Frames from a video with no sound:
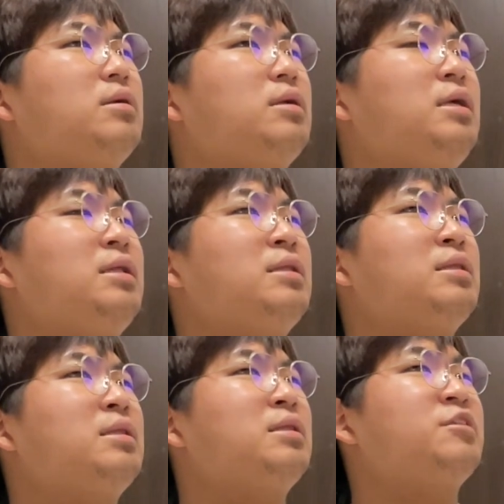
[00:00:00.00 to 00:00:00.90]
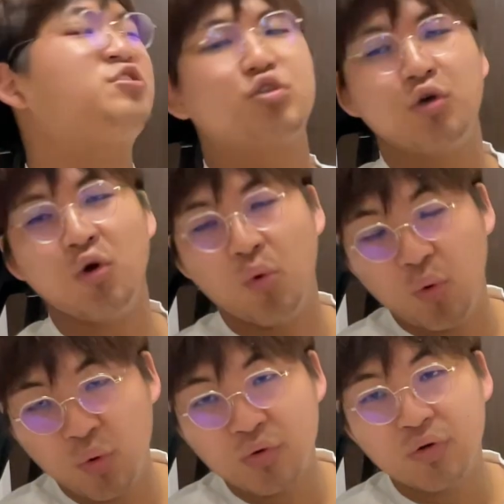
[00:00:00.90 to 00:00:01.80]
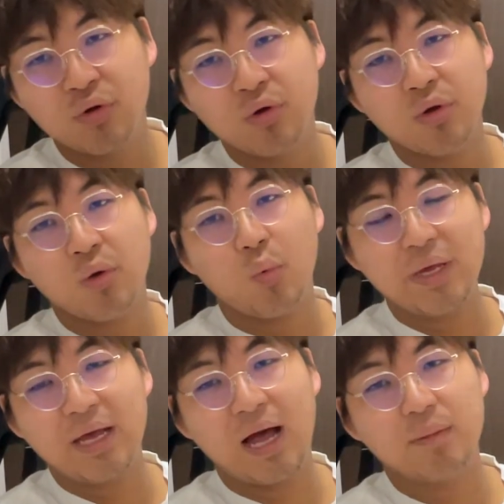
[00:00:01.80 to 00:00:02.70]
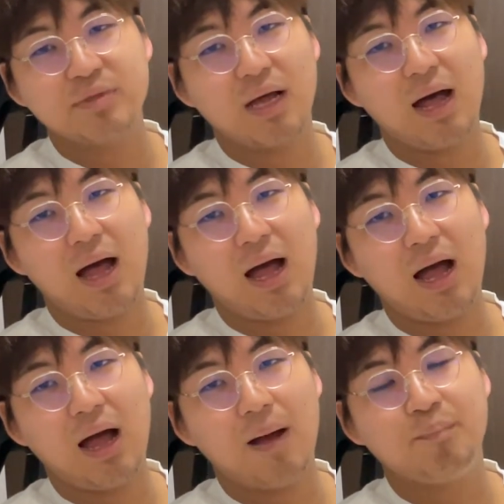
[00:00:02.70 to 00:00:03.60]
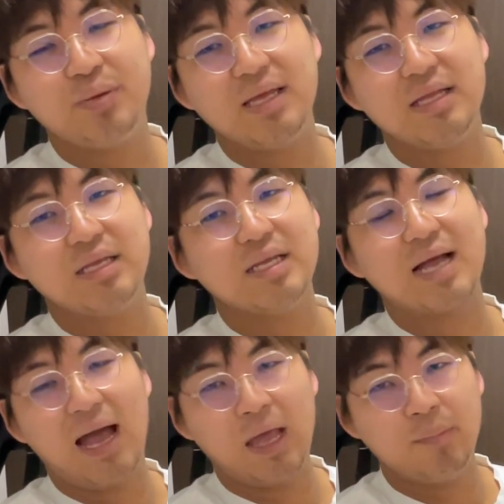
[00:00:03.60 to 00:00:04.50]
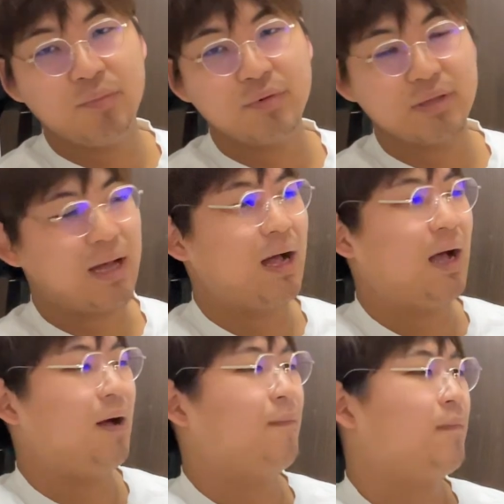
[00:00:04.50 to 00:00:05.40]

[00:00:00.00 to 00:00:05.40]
In school, we have the PT time. Yeah.